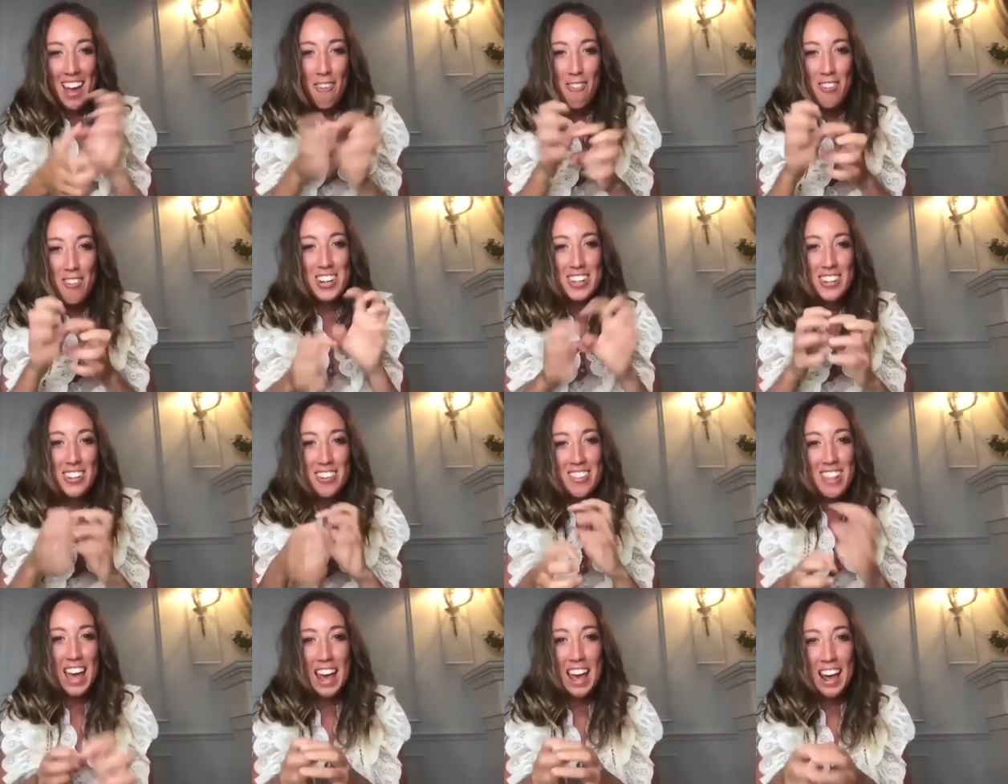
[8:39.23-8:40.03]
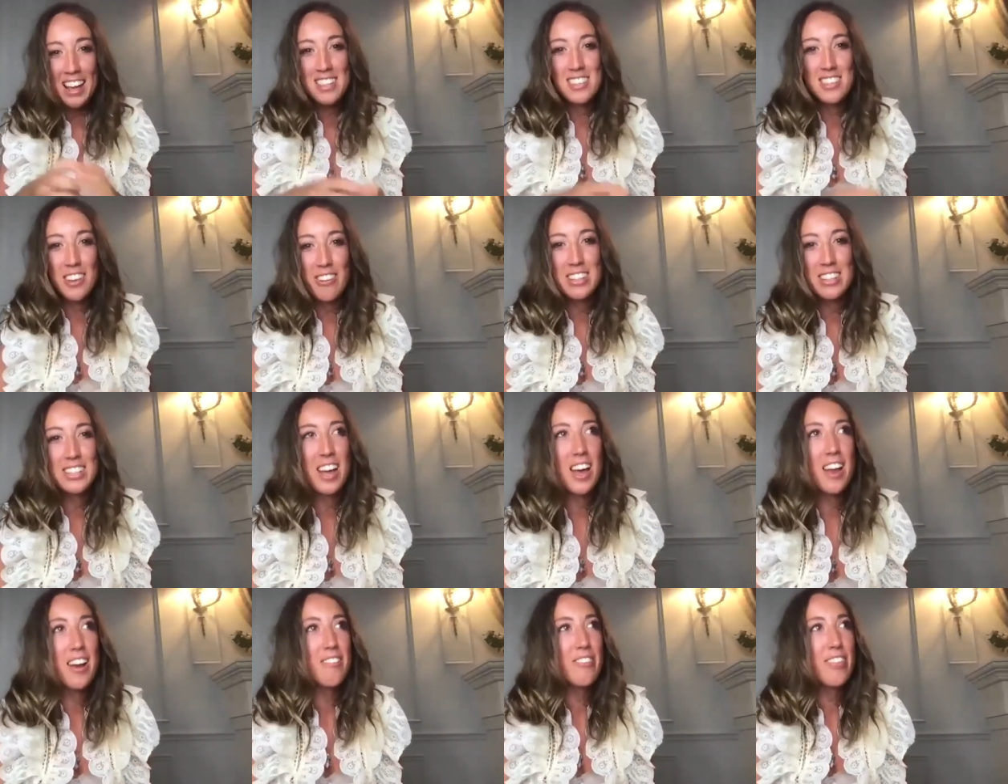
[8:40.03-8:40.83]
I want to do that. So it's
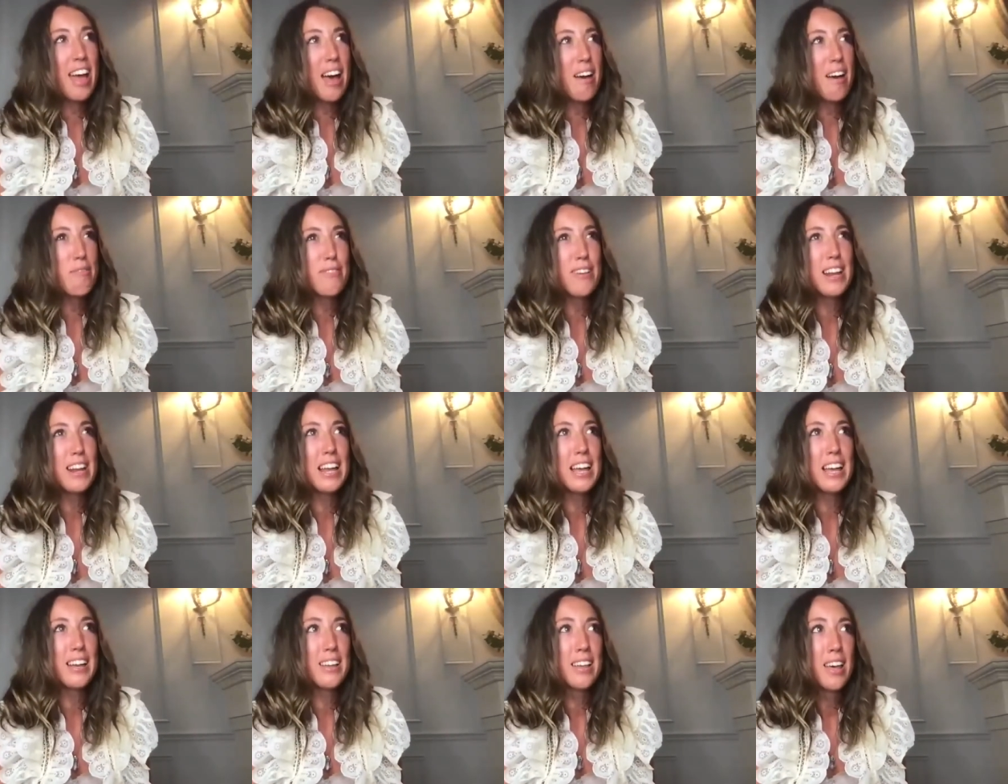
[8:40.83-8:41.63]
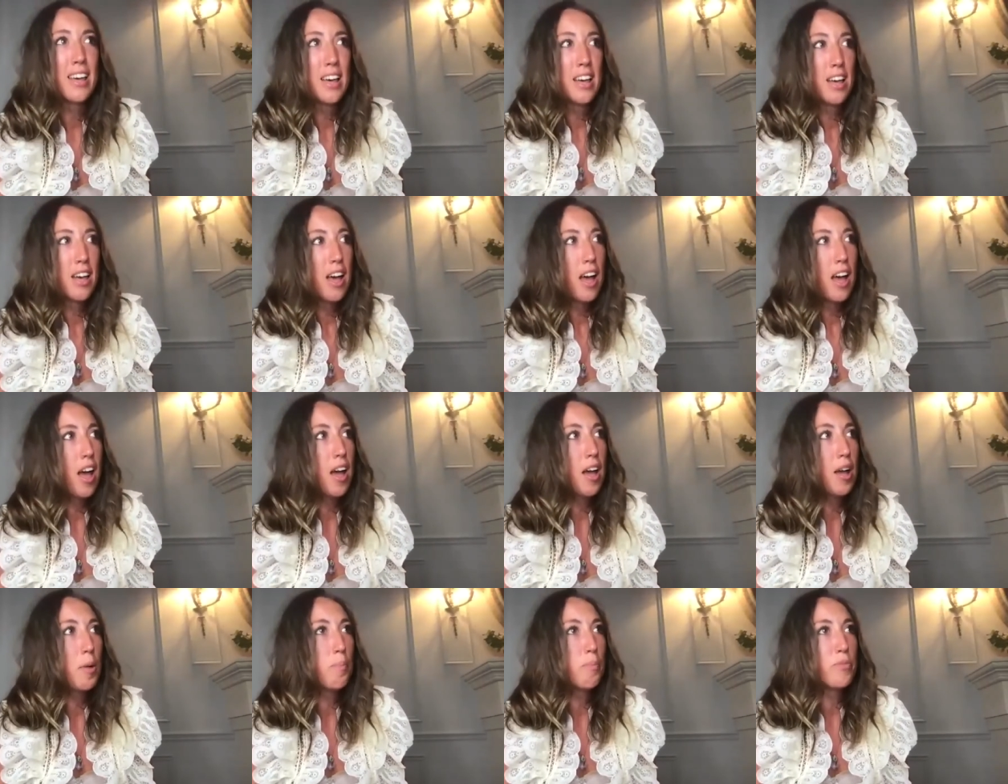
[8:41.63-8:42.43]
kind of that feeling.
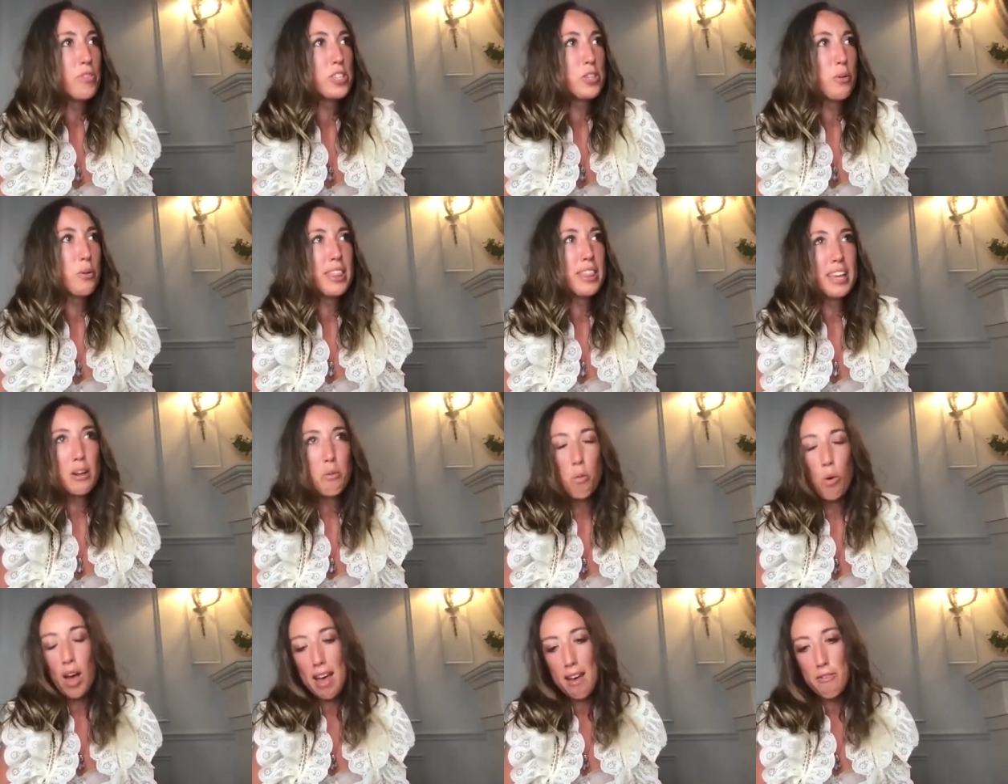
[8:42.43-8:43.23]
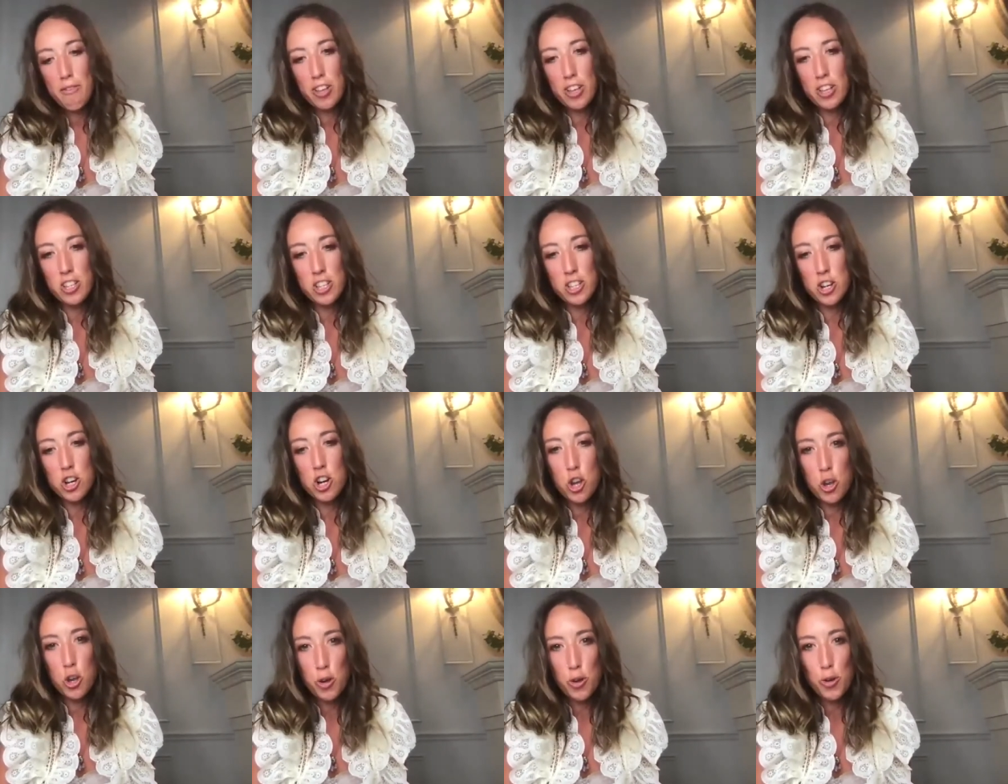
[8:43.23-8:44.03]
Um, so I think whatever's
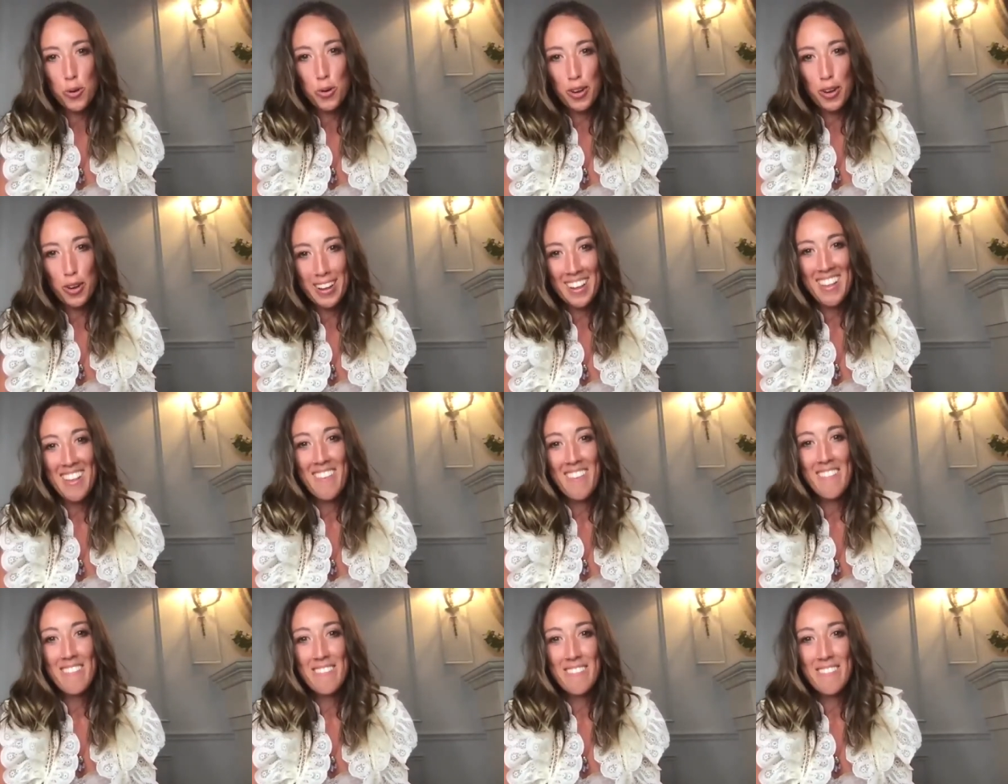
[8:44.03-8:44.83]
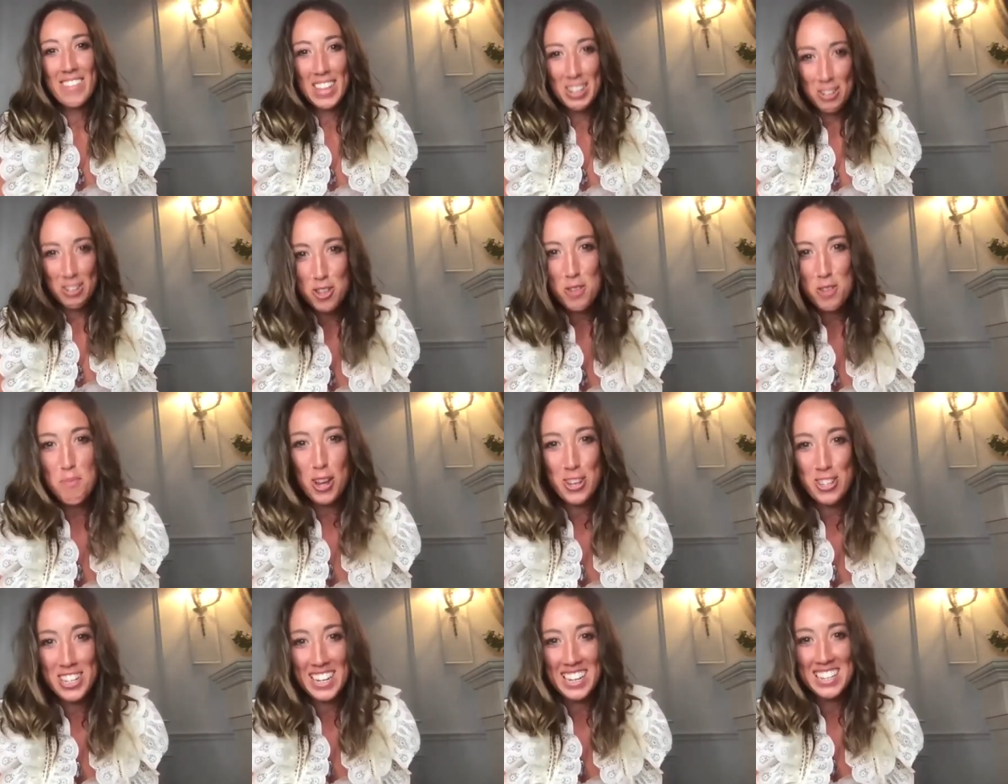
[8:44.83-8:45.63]
new feels the
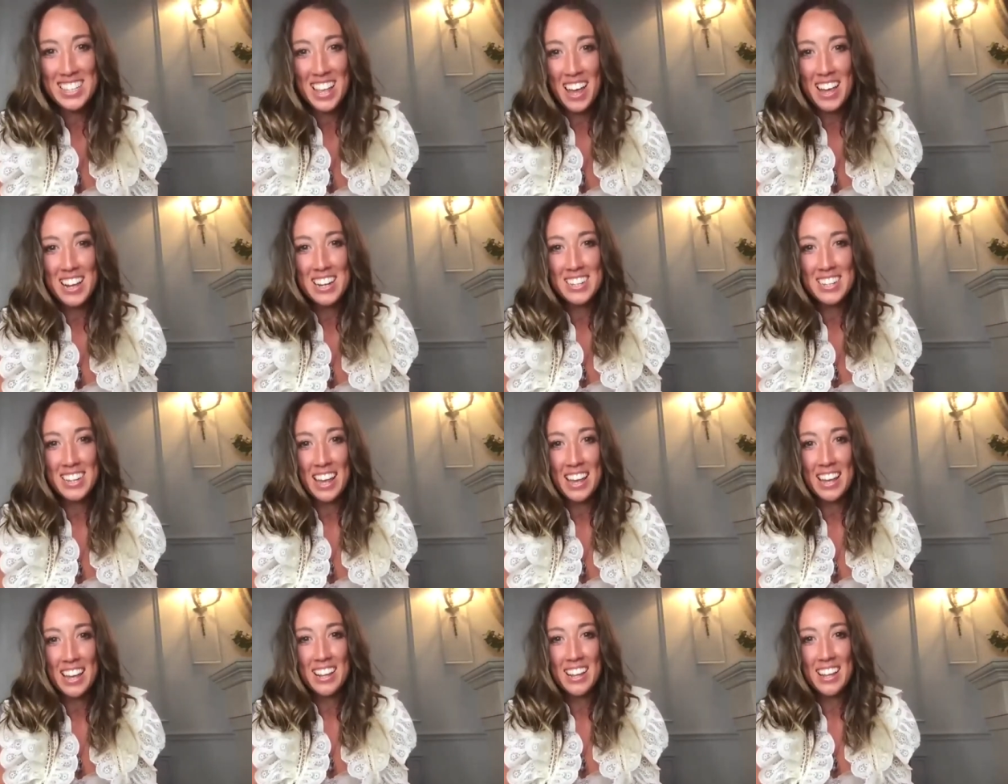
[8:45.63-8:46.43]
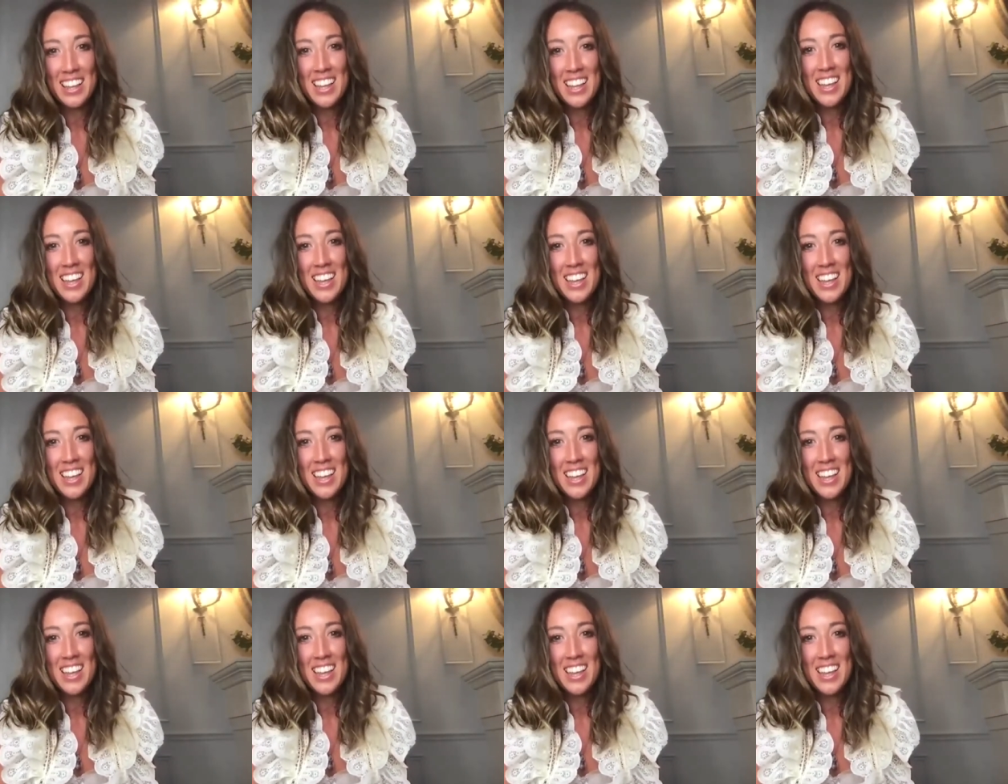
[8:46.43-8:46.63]
most exciting.